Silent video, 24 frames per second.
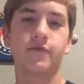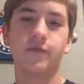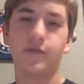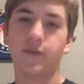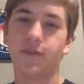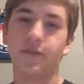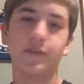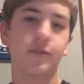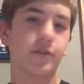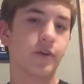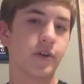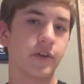
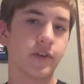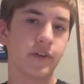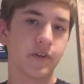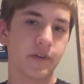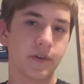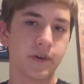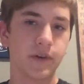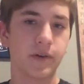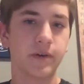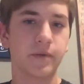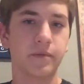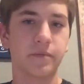When you're on
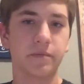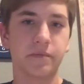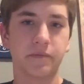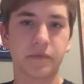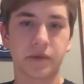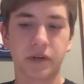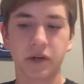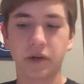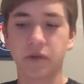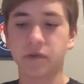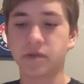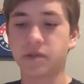the
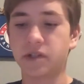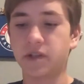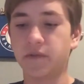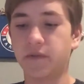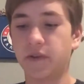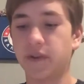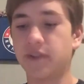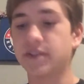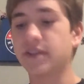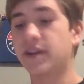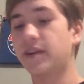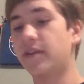Broncos
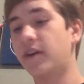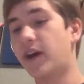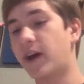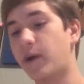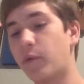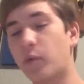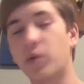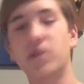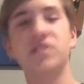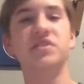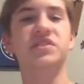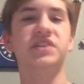defense, I, I
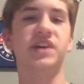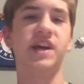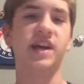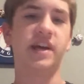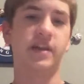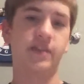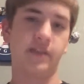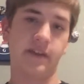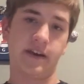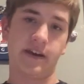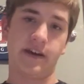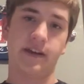would have
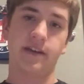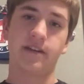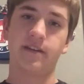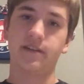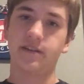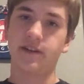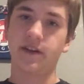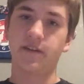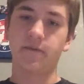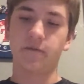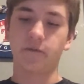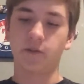taken that
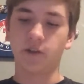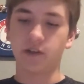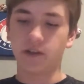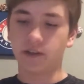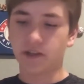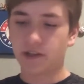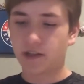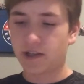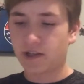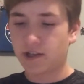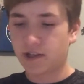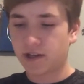definitely.
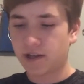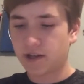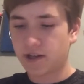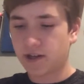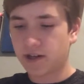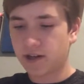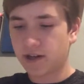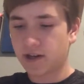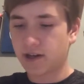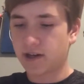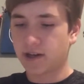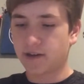
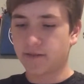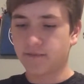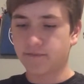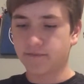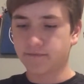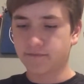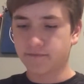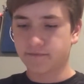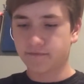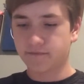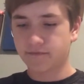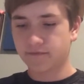
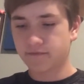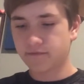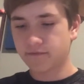Um,